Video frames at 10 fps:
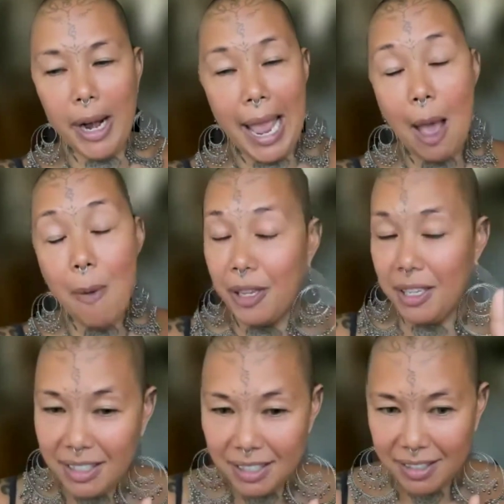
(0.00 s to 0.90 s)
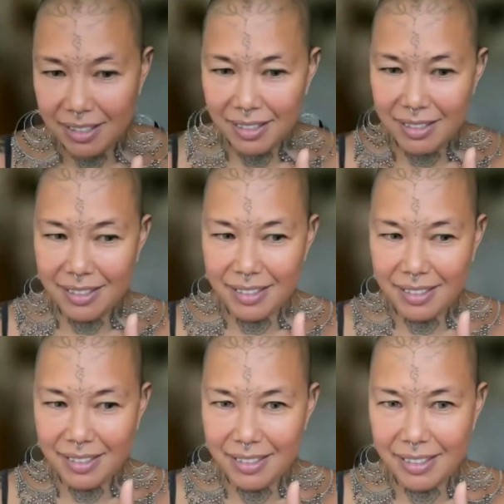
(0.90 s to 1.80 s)
But what happened,
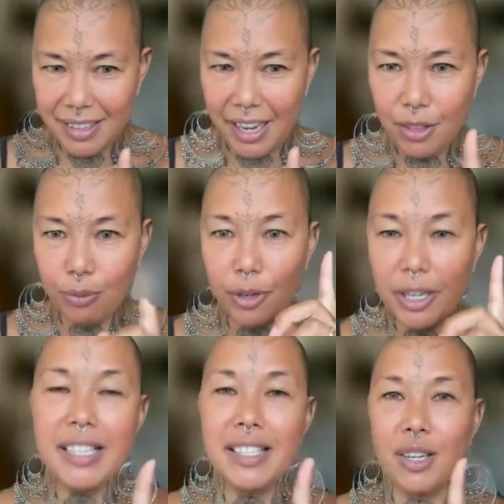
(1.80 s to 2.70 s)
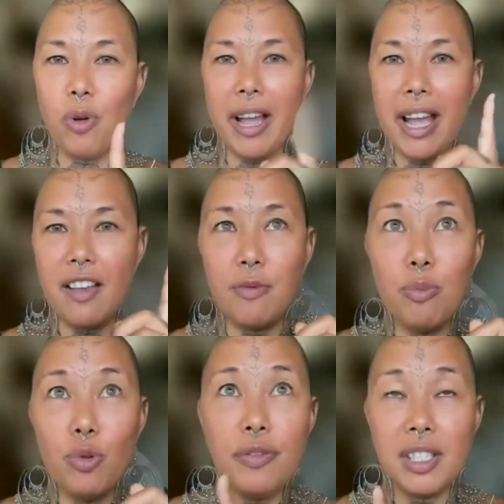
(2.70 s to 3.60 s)
and the reason why I
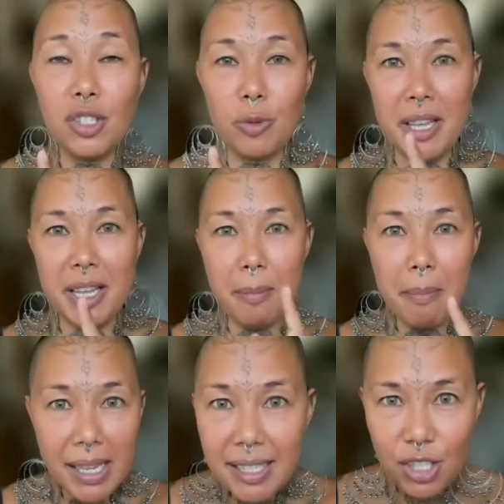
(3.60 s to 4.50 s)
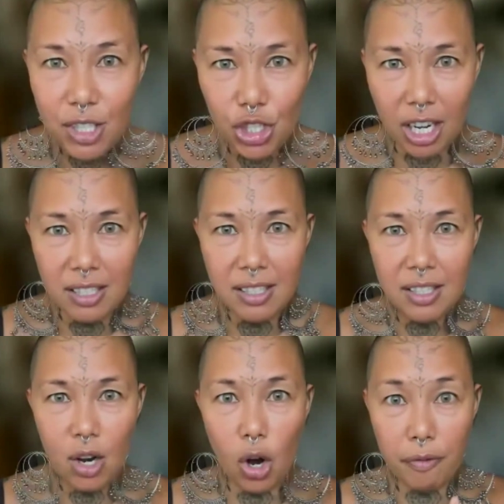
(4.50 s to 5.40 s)
have moved into being a messenger
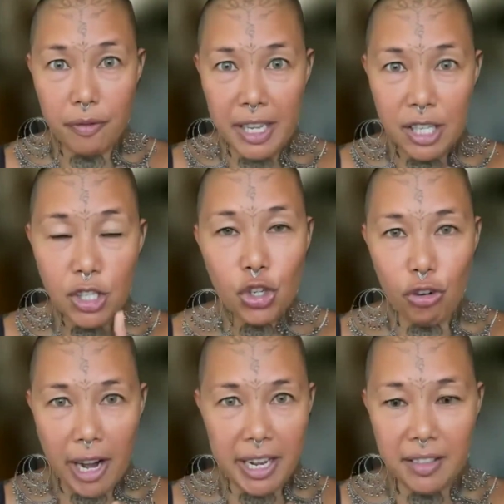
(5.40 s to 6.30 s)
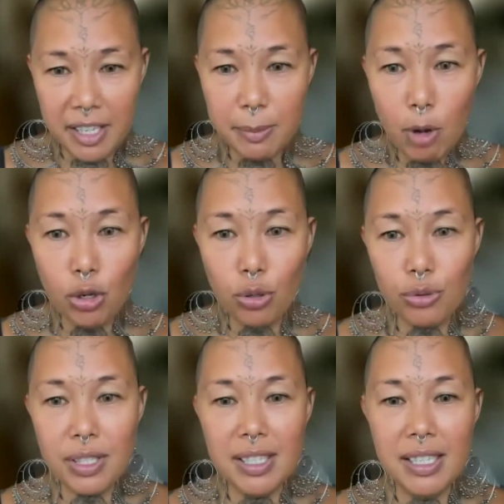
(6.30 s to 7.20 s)
of integrating these
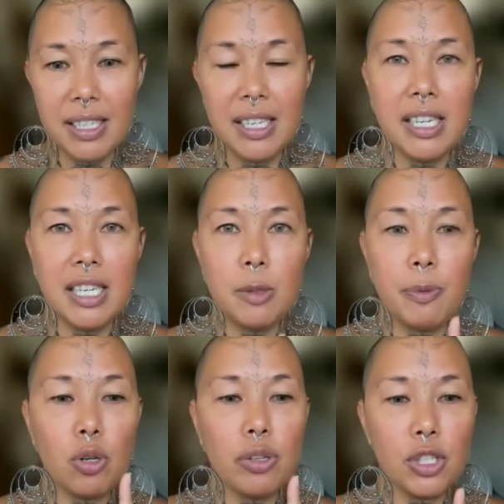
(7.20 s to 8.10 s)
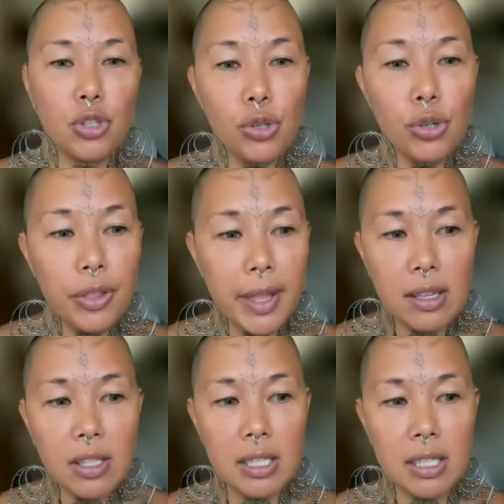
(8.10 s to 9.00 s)
models, is because in
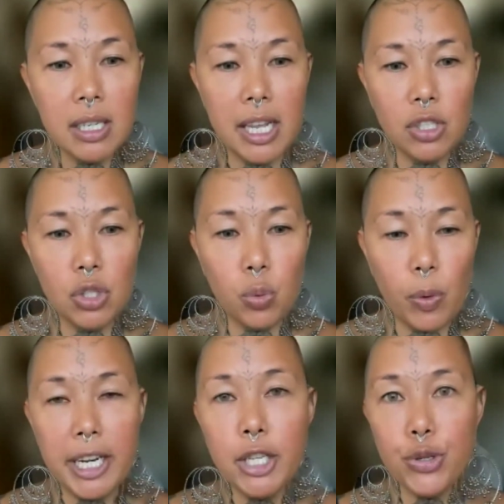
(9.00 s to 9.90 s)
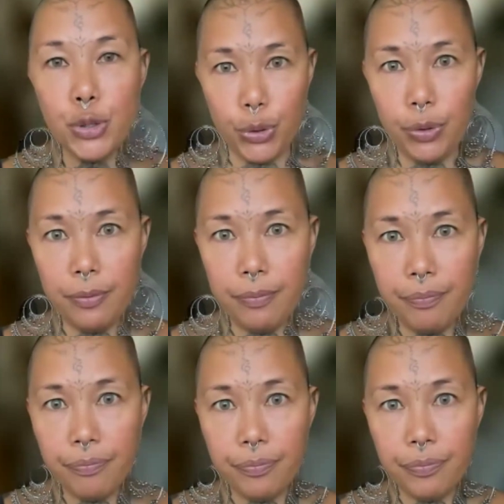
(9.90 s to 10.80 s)
2022,